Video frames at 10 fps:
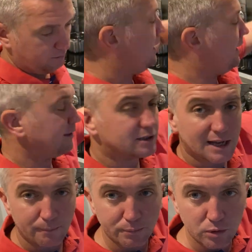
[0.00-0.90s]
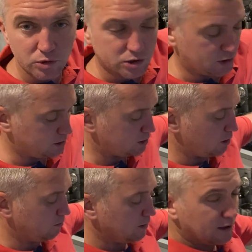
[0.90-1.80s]
and kombucha.
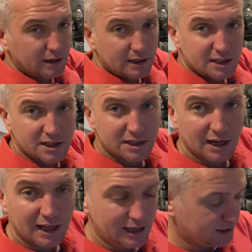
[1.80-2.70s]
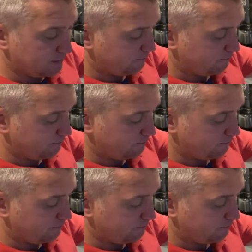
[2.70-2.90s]
So this is the lid.